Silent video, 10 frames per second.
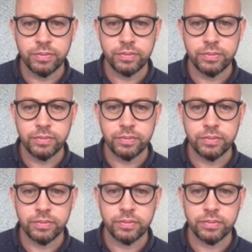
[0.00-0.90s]

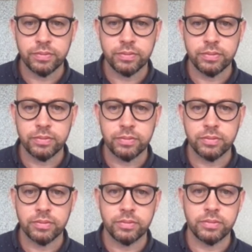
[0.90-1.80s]

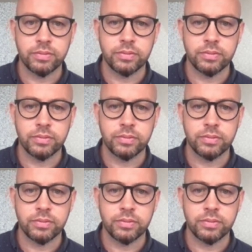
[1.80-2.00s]
(no one is talking)